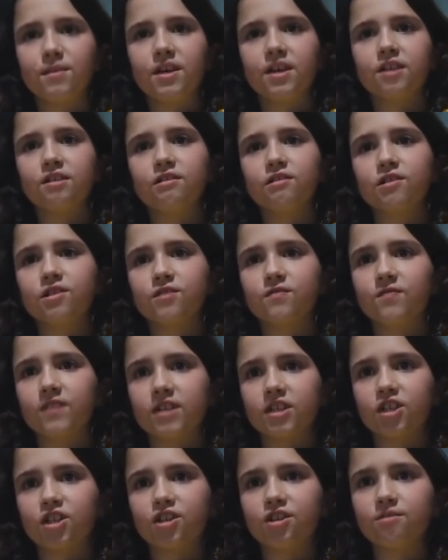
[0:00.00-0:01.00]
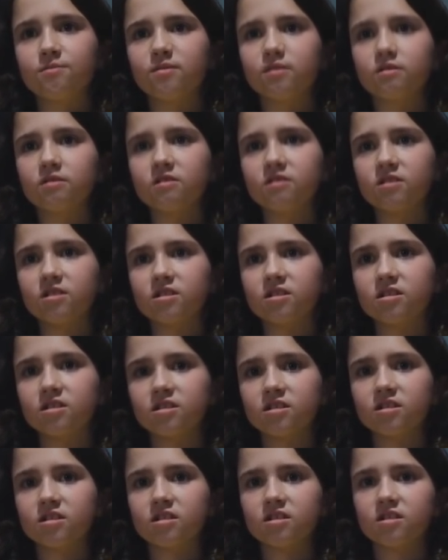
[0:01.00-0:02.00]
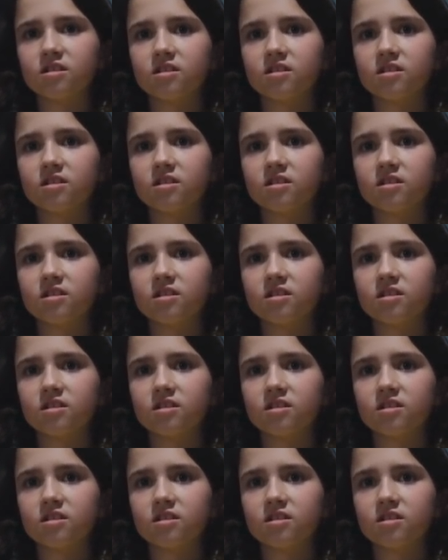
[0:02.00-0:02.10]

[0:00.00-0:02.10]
meat, it was vegetables.